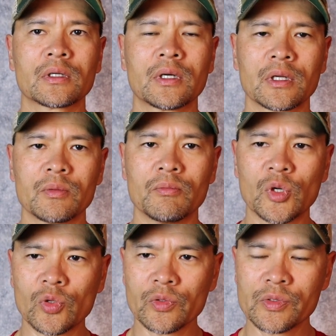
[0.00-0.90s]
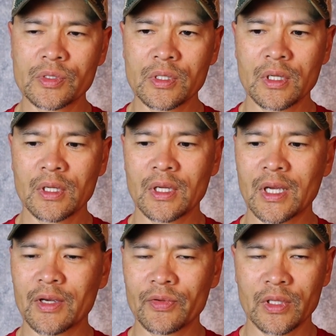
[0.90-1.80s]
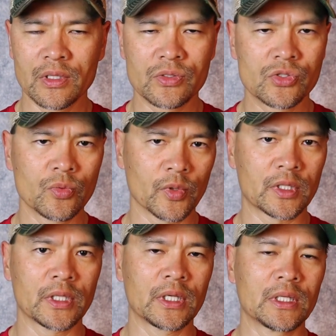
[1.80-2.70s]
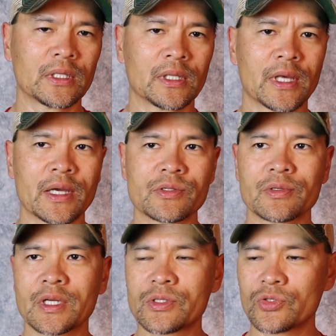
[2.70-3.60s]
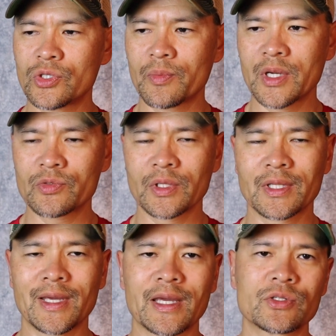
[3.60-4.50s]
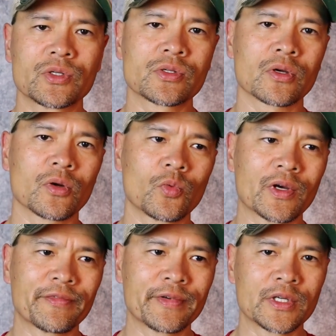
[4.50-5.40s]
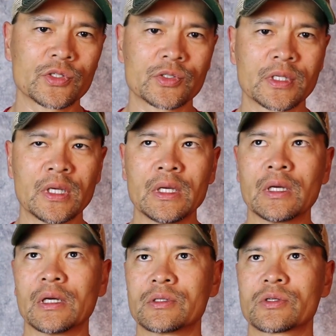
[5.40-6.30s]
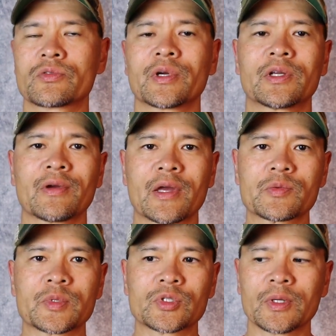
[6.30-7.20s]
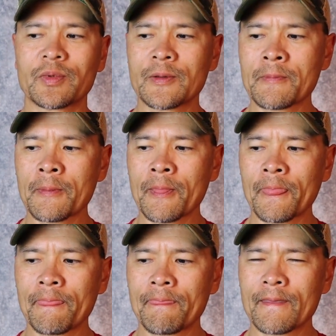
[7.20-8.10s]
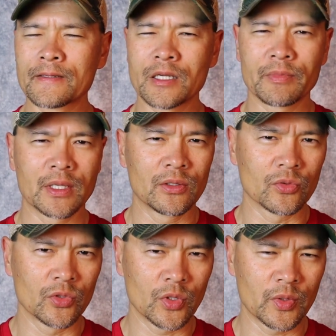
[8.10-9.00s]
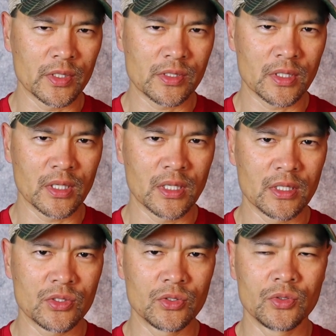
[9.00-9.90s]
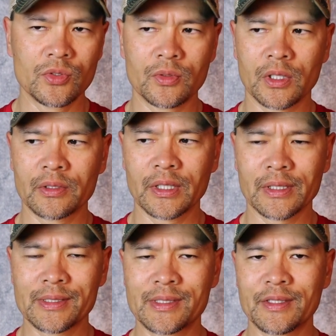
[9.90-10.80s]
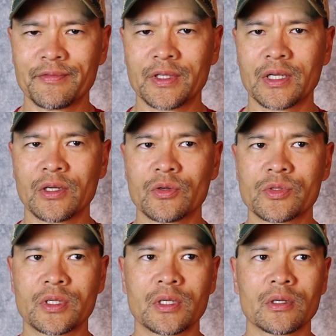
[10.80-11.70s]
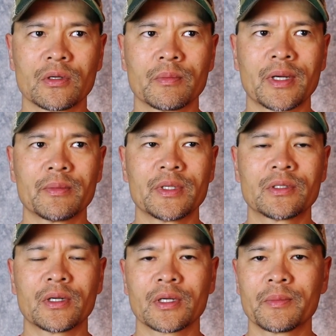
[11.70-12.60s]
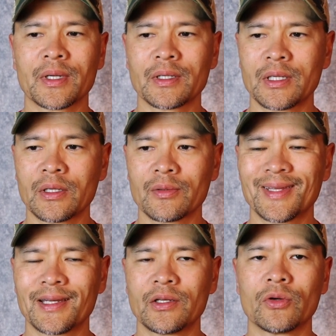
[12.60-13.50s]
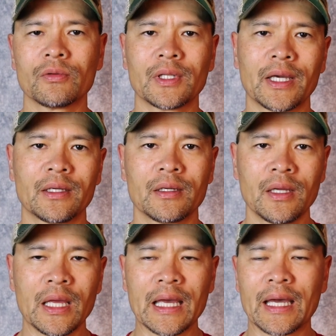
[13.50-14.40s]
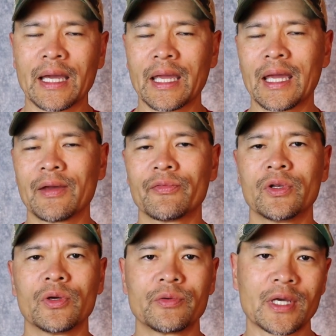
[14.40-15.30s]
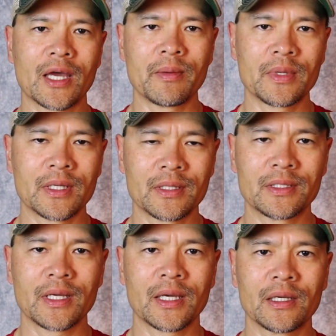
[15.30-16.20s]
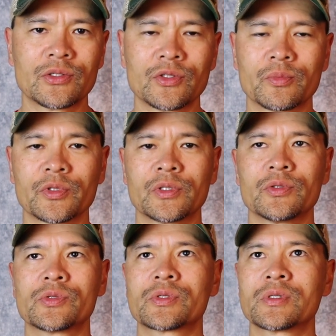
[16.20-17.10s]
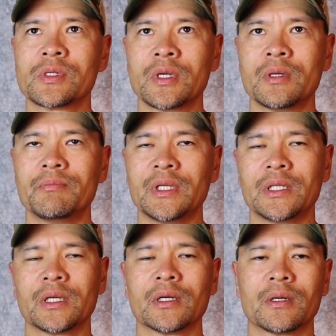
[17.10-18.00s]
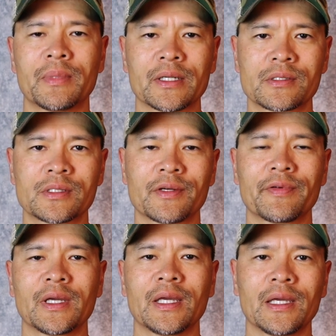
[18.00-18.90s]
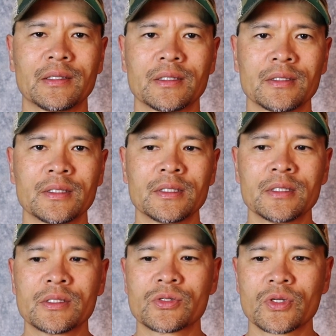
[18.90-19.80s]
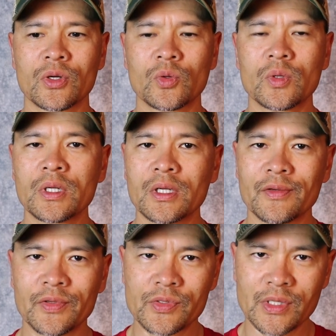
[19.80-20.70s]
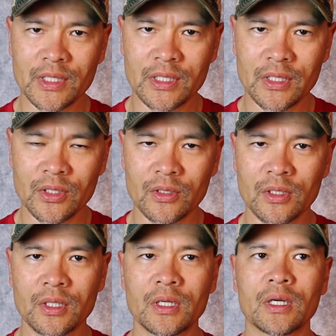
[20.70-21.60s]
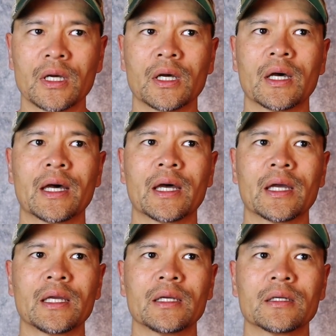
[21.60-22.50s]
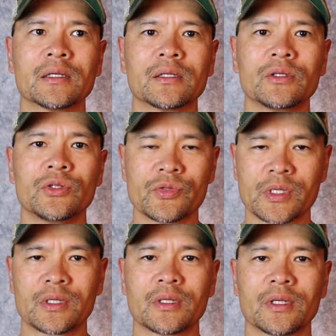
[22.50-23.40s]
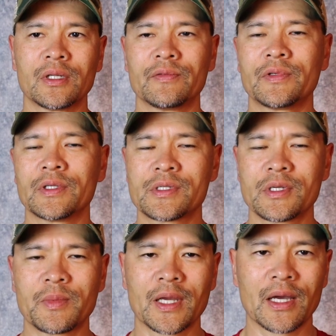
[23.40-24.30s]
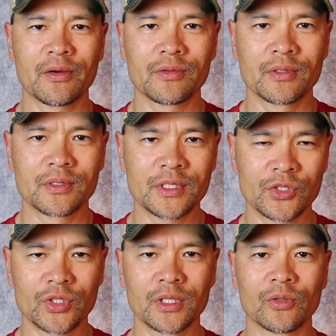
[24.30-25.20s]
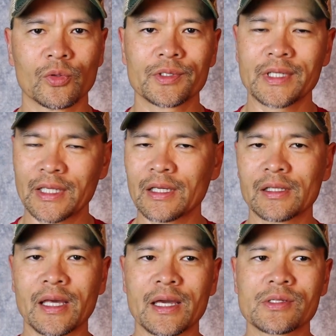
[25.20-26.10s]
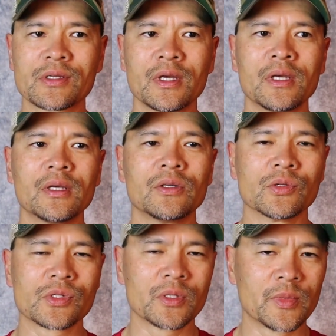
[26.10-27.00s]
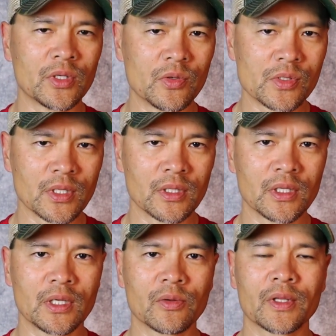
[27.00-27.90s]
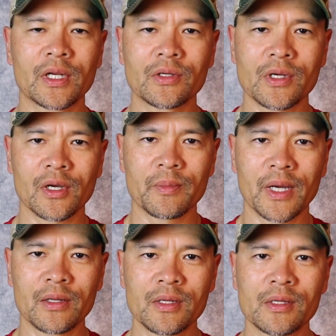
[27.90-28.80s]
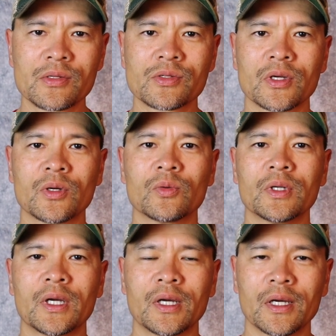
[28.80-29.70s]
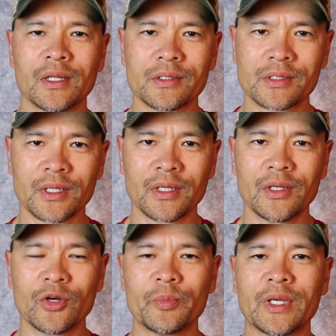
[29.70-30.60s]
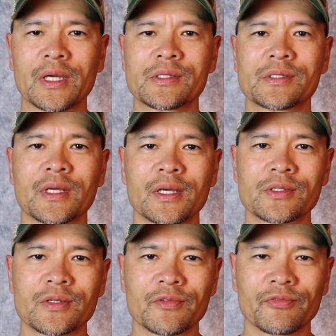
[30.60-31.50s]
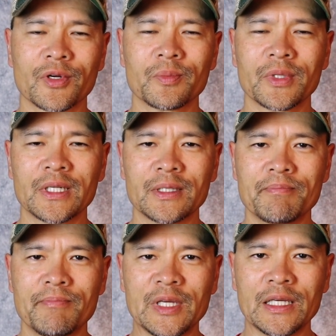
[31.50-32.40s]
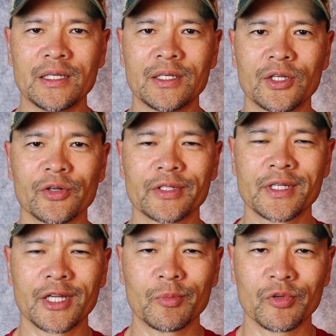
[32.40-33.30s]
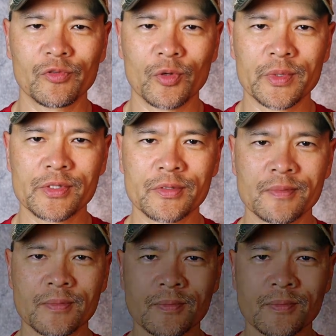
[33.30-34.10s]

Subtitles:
cut molds. Everything is super clean. The lines are nice and geometric. The edges are well finished. Just great craftsmanship. Something that you'll notice is you are not going to see videos here about me talking about gear that I don't like. I have no time in the day to produce media about stuff I hate. So if you see it here, I use it. And if you see me out teaching or taking a class, you'll see me using the gear that I talk about. So it's a no BS stance from me here at 10A Performance.